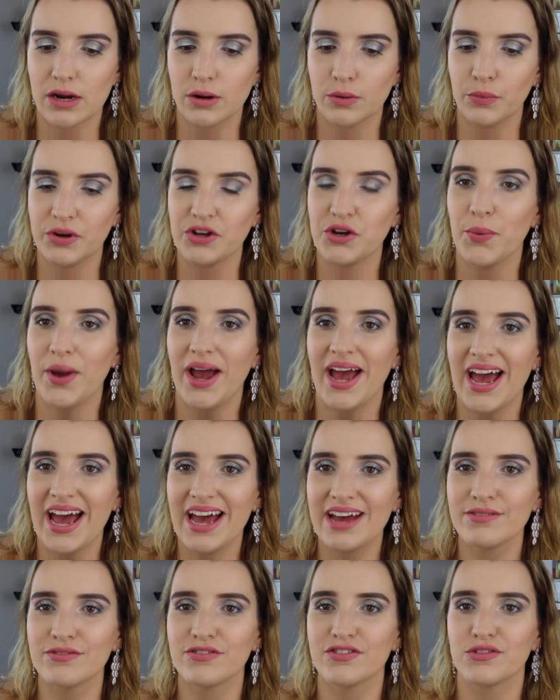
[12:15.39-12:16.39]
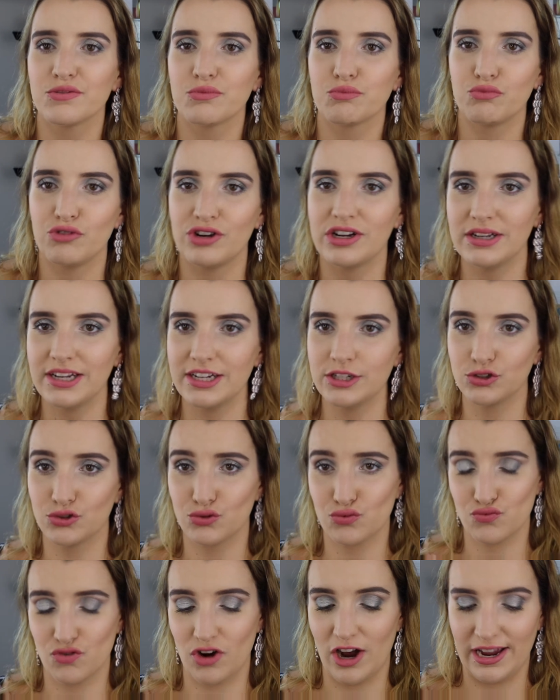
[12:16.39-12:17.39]
when you have really
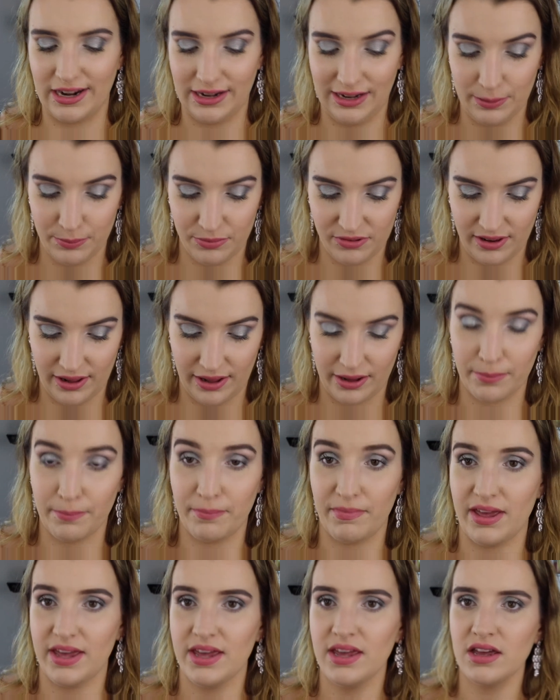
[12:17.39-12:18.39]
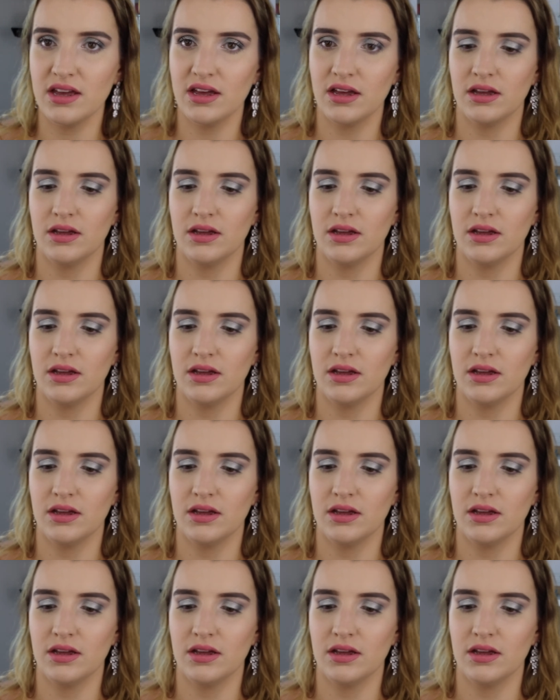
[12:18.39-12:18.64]
dry lips like me,